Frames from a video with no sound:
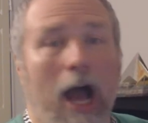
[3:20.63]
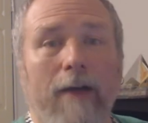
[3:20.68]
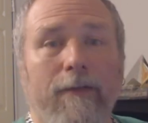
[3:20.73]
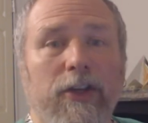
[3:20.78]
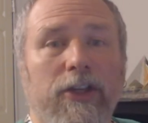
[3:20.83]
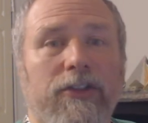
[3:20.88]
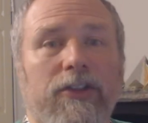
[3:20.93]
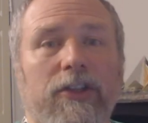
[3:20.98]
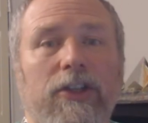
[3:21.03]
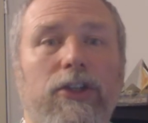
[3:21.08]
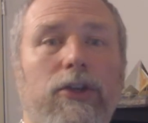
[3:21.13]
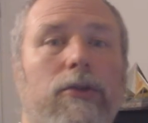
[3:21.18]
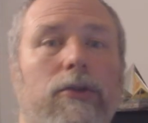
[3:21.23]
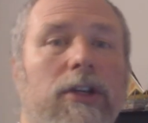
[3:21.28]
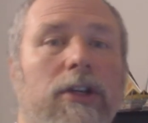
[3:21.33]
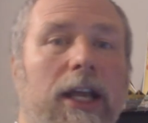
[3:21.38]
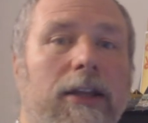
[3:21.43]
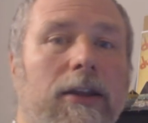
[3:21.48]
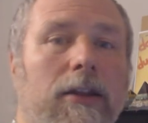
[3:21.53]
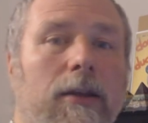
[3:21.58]
Obviously, you
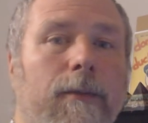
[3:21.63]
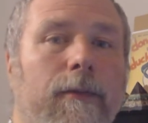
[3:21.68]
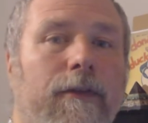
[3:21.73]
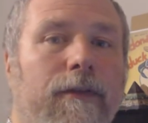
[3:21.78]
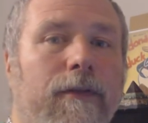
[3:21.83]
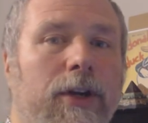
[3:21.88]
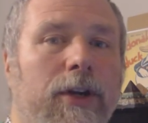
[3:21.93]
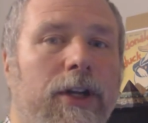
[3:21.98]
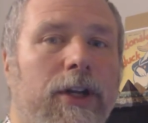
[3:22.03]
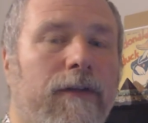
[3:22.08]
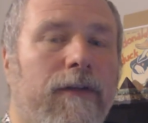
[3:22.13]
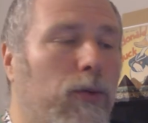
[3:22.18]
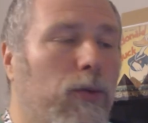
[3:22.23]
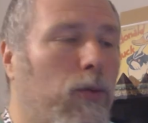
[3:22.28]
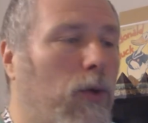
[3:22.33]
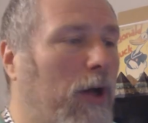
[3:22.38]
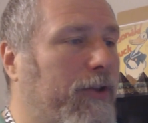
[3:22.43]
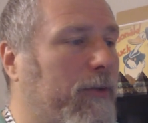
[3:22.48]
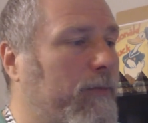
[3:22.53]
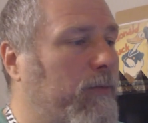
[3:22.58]
can get them free if you
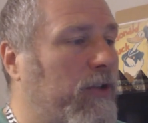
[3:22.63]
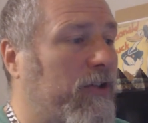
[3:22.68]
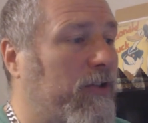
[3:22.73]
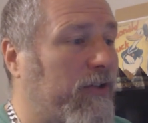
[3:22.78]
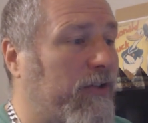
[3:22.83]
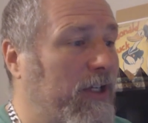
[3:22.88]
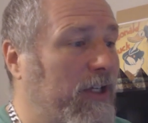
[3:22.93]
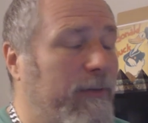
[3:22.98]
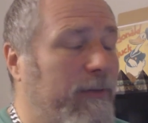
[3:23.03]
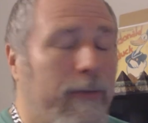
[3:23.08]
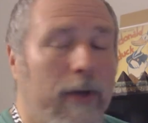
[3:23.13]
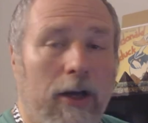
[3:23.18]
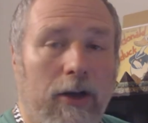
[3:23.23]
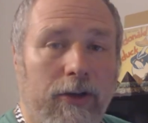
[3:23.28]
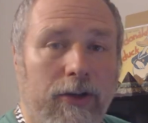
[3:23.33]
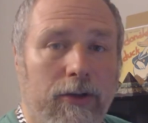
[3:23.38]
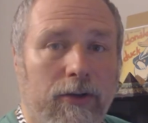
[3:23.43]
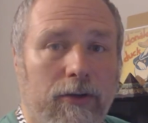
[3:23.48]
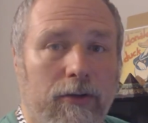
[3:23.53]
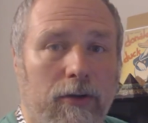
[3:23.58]
want them to just
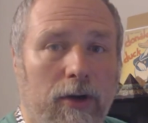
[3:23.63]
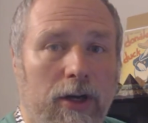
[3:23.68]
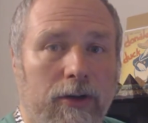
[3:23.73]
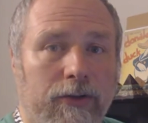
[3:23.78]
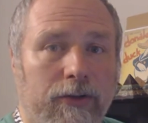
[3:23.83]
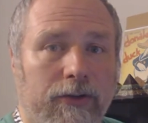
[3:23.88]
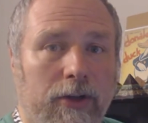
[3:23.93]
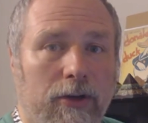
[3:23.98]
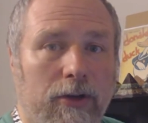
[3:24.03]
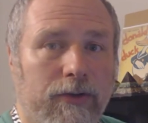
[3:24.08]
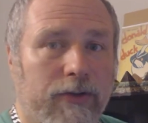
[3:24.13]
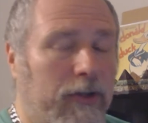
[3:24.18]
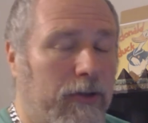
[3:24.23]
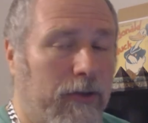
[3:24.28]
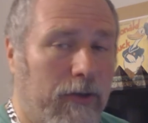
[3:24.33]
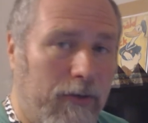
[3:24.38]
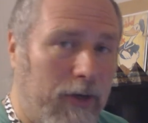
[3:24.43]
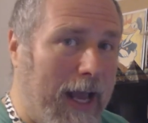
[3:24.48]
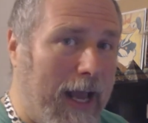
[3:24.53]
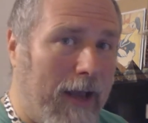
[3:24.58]
email you the grader's notes, so you
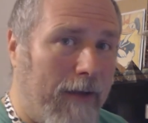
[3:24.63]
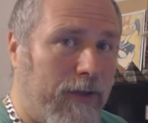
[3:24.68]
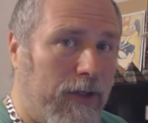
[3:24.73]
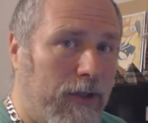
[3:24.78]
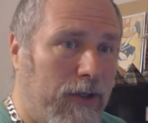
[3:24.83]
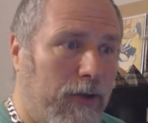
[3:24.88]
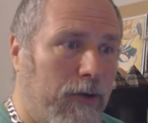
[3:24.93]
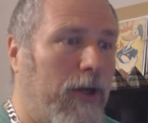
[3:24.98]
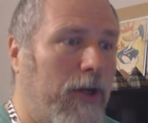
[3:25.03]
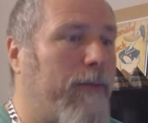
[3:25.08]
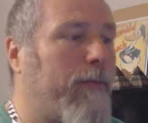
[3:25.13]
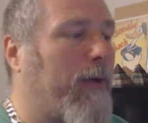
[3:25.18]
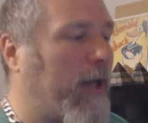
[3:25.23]
don't have to do it.